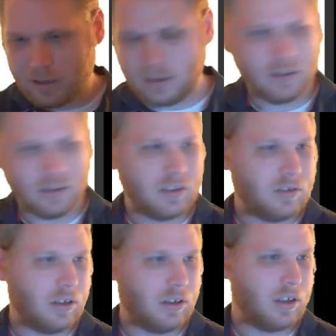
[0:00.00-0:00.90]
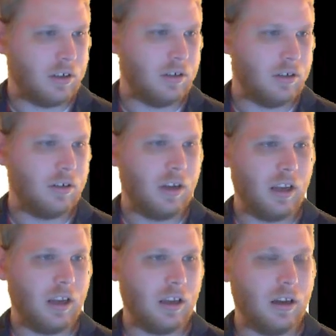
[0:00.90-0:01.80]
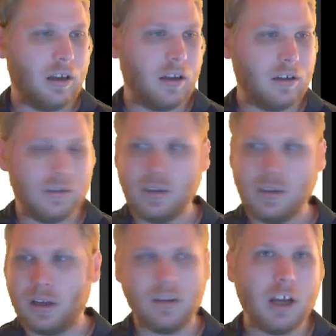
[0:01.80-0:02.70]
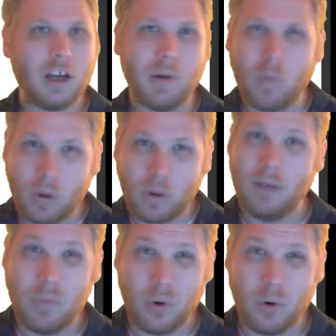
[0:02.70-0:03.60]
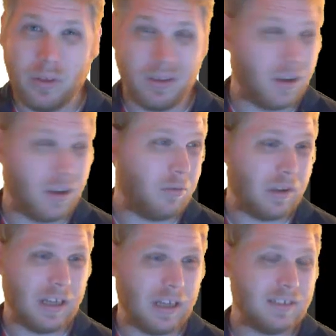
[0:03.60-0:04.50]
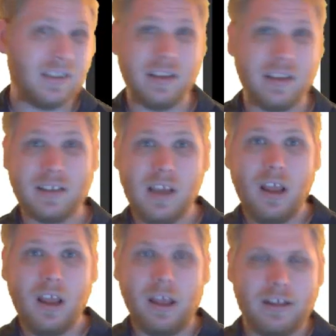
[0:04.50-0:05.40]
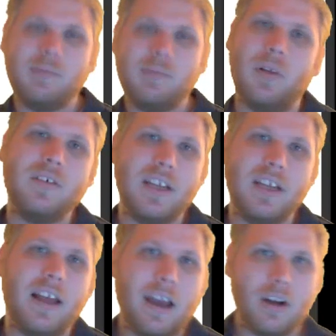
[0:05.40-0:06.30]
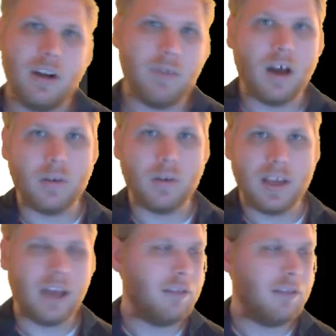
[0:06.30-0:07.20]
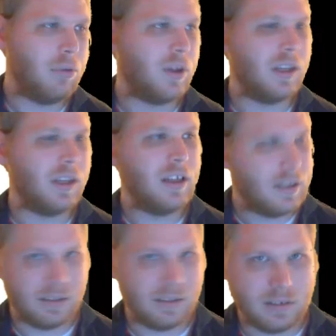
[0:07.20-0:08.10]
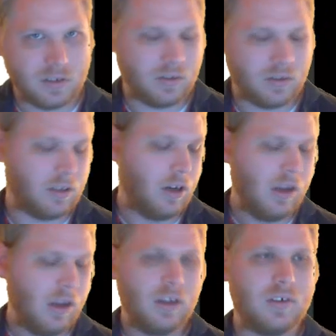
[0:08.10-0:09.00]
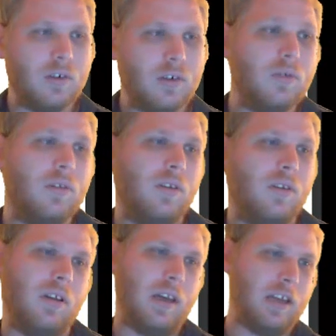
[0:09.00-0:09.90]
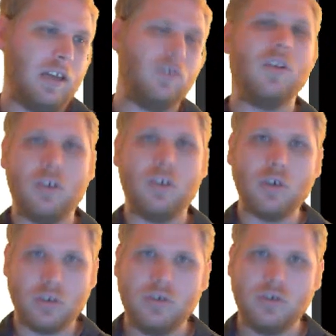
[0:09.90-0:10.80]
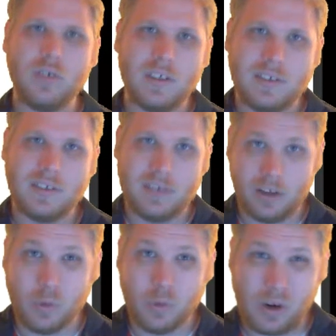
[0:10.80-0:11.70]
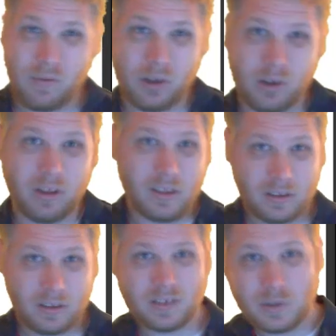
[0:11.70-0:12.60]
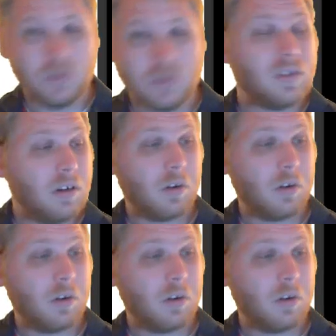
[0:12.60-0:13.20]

into Illustrator here, and I'm going to kind of talk about one more thing and one last thing, and that's pulling data out of AutoCAD and pulling it into Illustrator. So again, you can do this. This is another workflow that's used